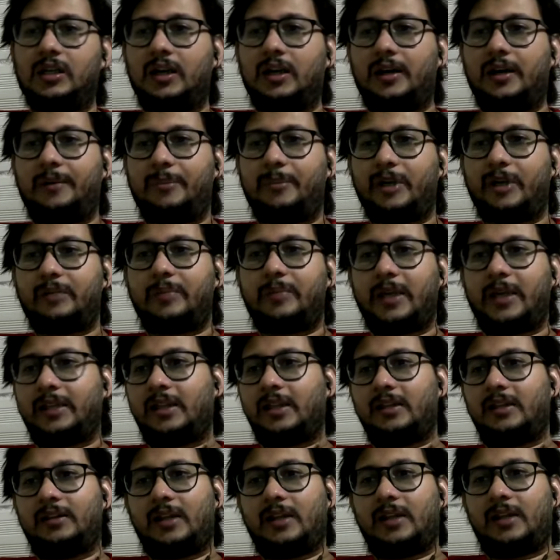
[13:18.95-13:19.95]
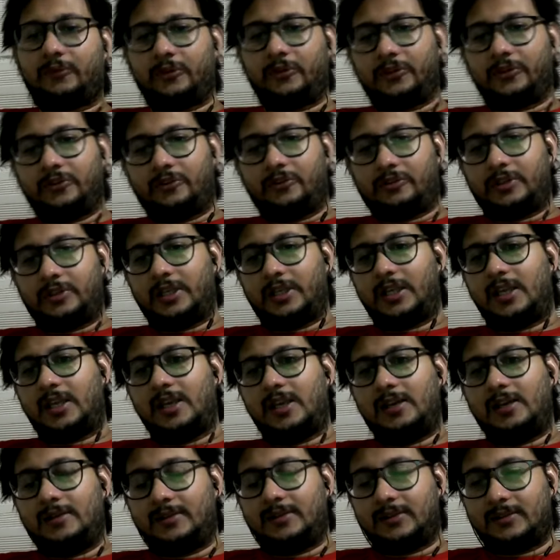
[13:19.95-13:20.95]
But by then, that was not the
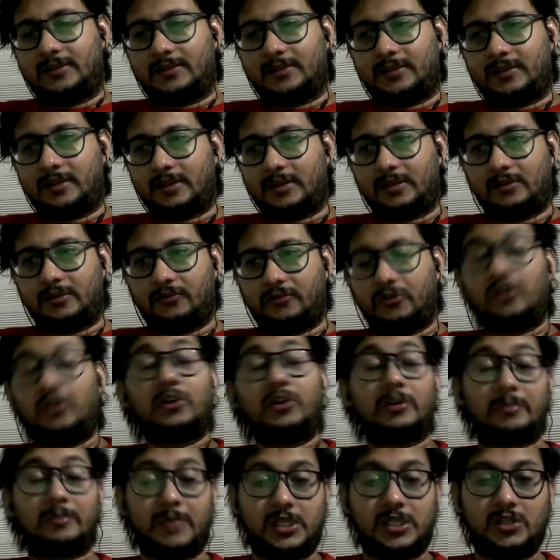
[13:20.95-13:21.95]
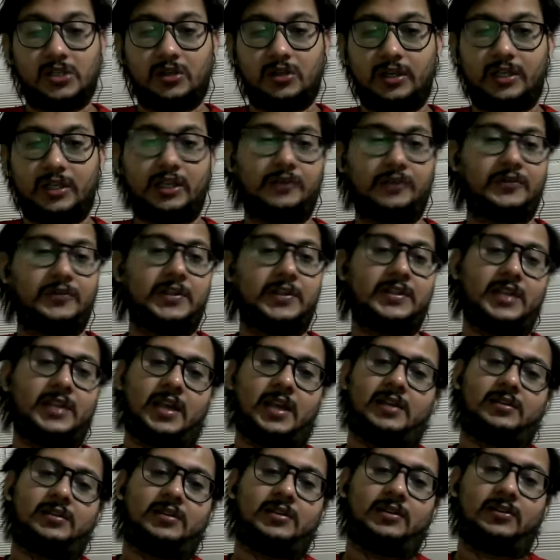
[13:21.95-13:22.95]
case for majority of the
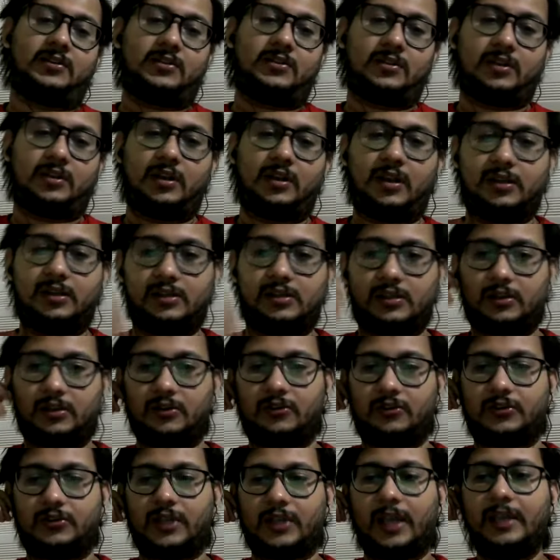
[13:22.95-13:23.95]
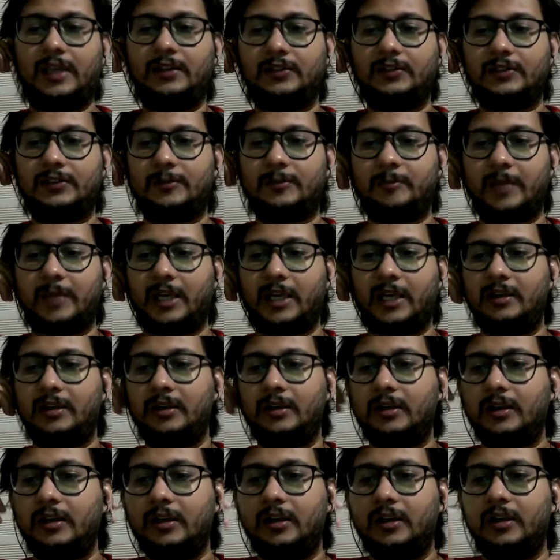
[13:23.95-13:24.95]
scientists, and science
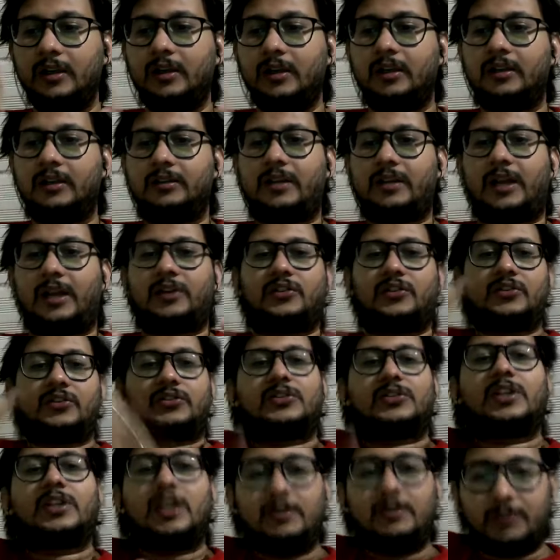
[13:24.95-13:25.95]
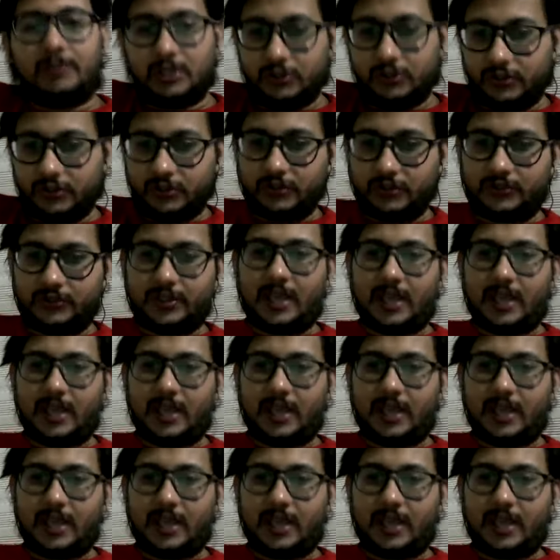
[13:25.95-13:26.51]
meant that steam engine.